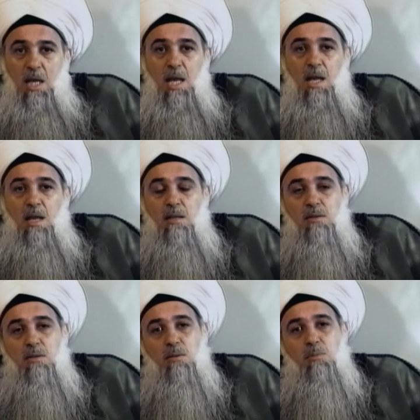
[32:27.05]
and
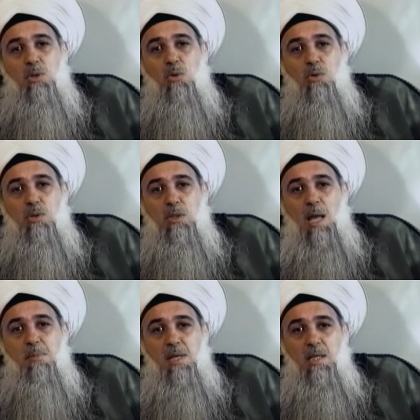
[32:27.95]
because
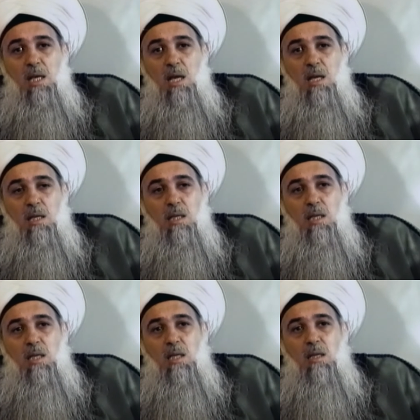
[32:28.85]
America,
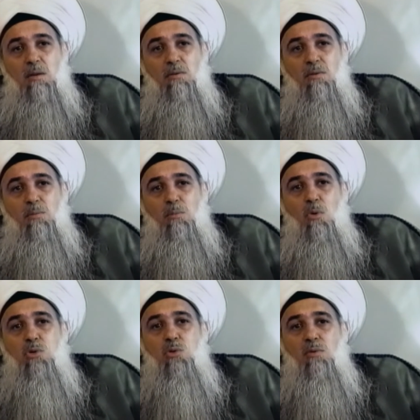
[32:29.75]
uh,
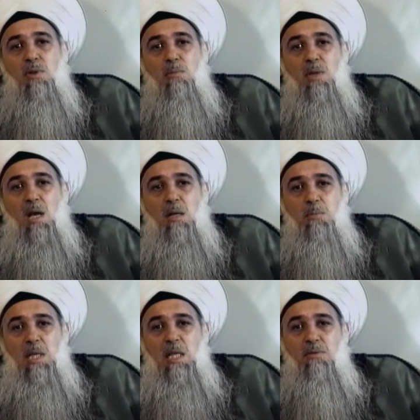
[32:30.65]
most of them, they are
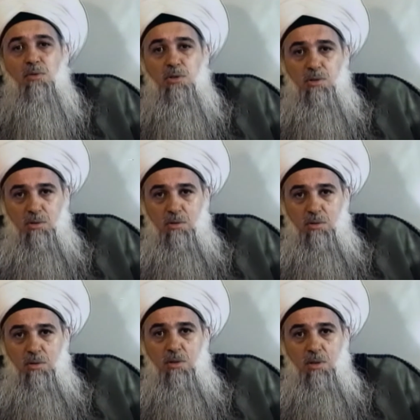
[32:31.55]
believers
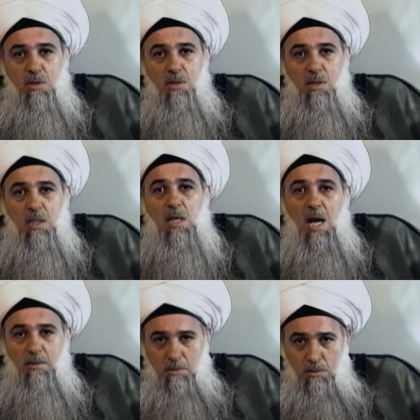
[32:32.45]
in
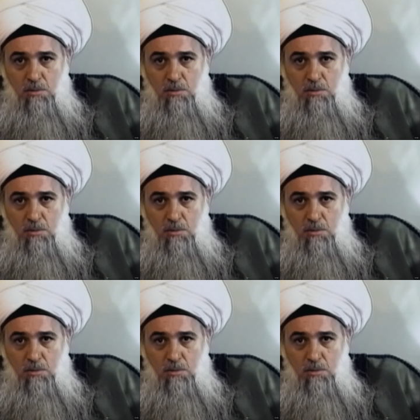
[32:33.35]
God,